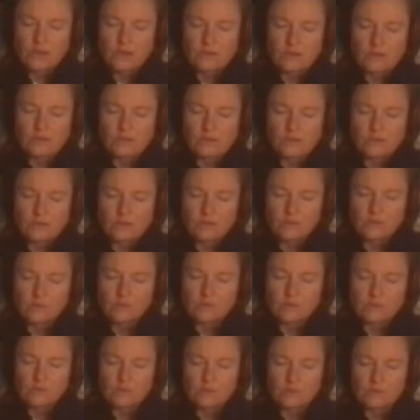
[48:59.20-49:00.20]
I think
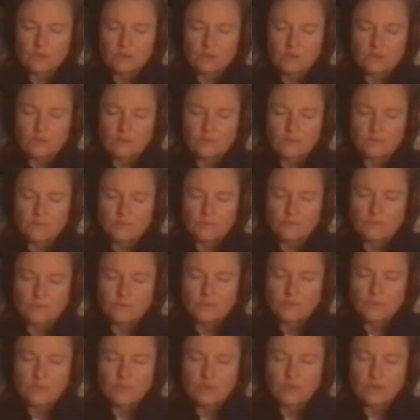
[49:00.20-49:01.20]
there's um,
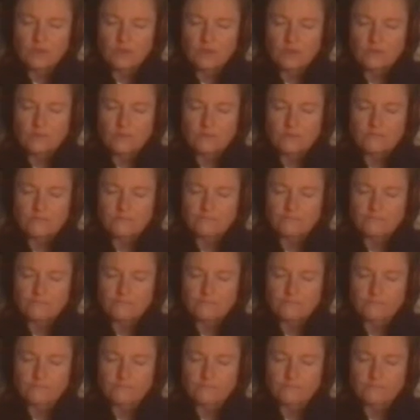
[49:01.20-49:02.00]
their um,